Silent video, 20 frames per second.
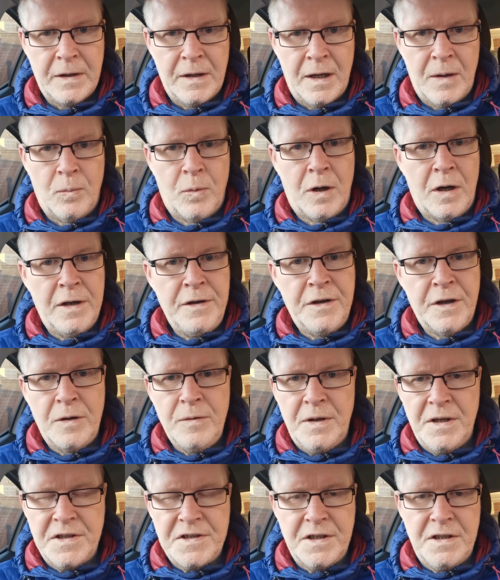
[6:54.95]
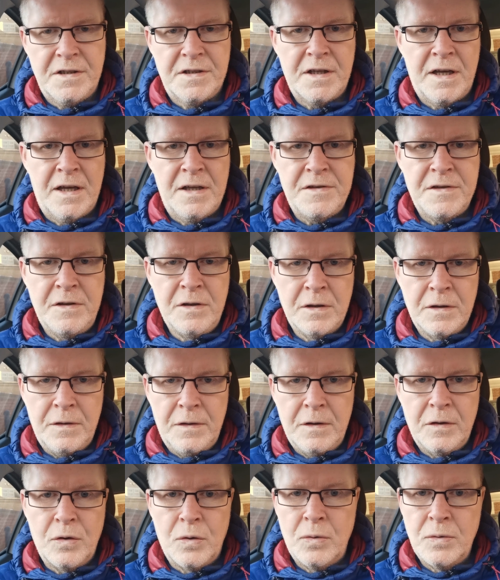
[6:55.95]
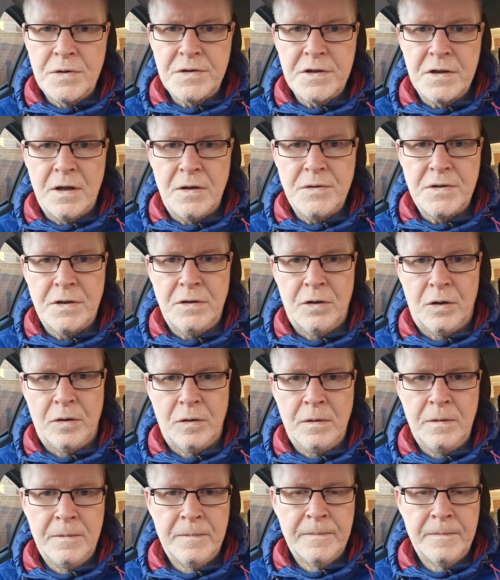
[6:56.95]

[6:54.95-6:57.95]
And what I notice is as the, the course goes along,